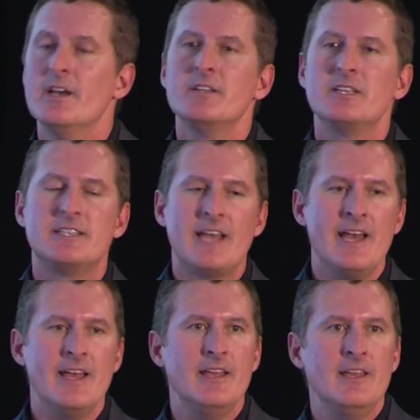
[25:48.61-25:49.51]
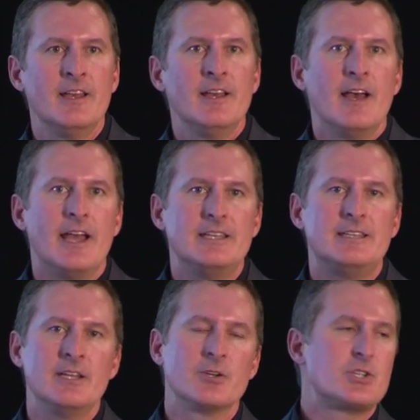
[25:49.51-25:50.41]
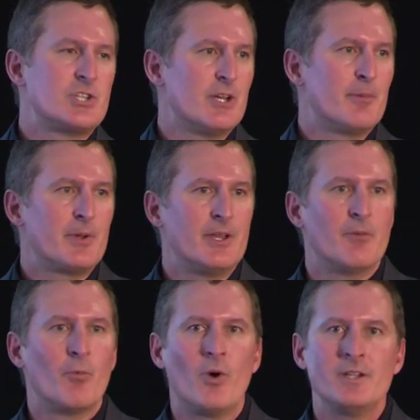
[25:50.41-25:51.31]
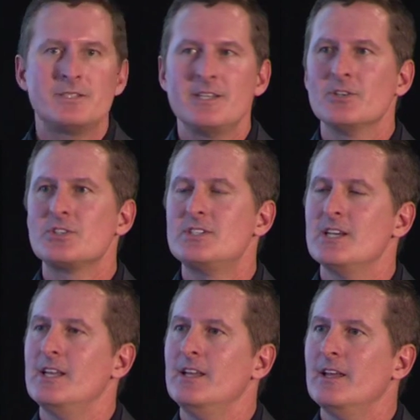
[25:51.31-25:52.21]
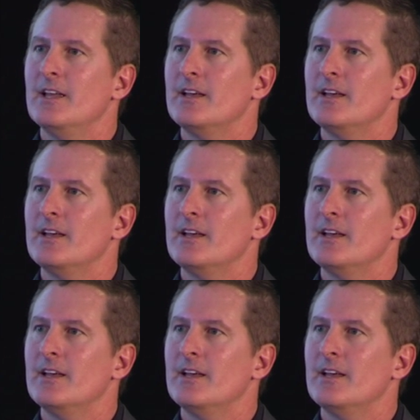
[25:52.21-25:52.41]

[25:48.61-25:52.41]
Today, a dealership in one single city